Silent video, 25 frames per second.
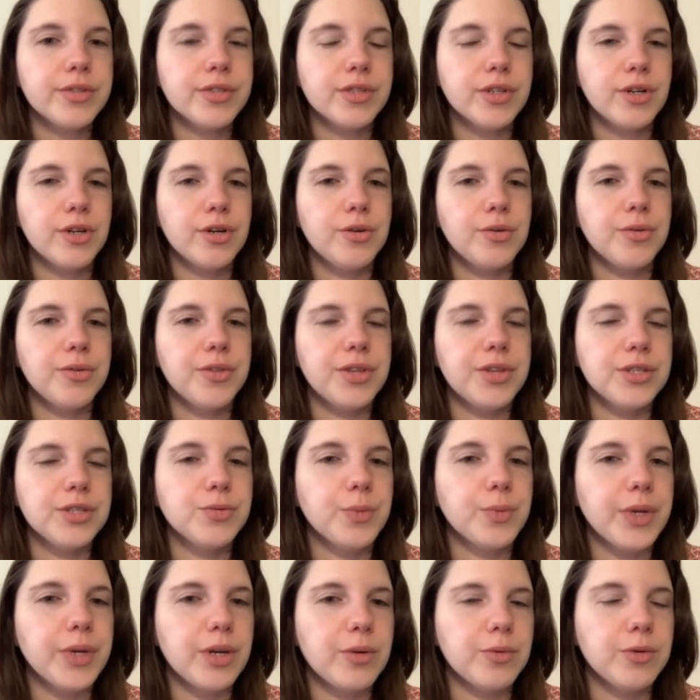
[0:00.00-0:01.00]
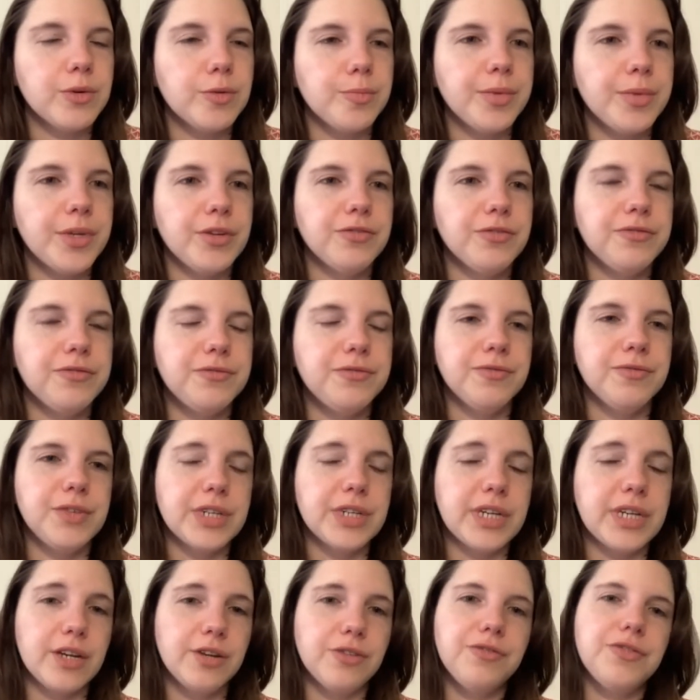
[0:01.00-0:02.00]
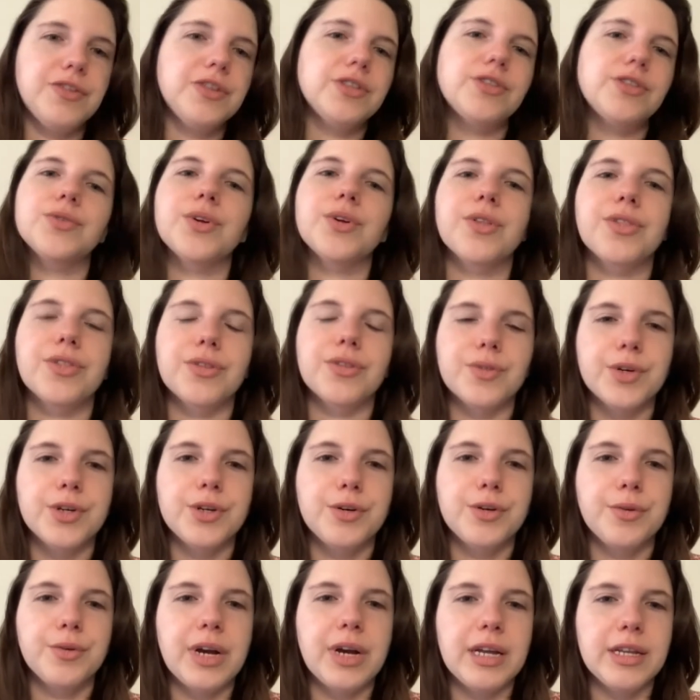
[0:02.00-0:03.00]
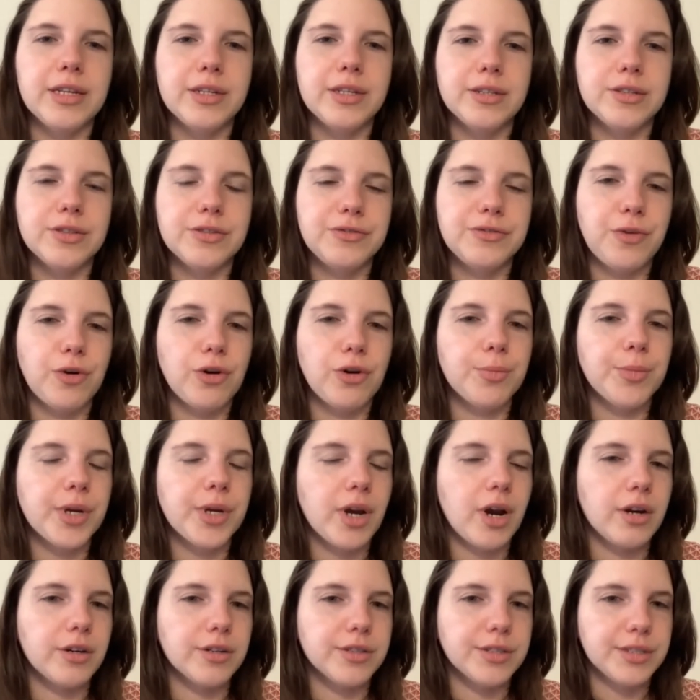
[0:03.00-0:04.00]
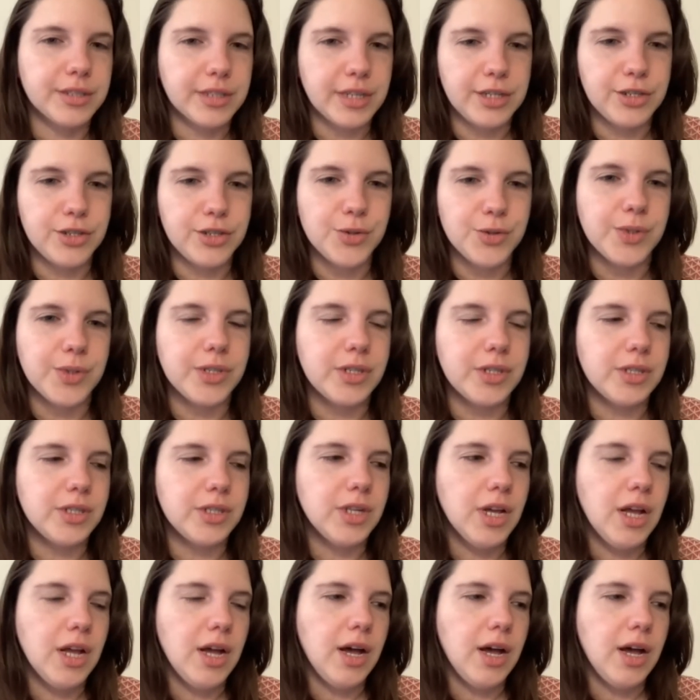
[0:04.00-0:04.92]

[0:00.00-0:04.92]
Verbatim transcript: So this week we'll be f- kind of filtering through and forming our schedule.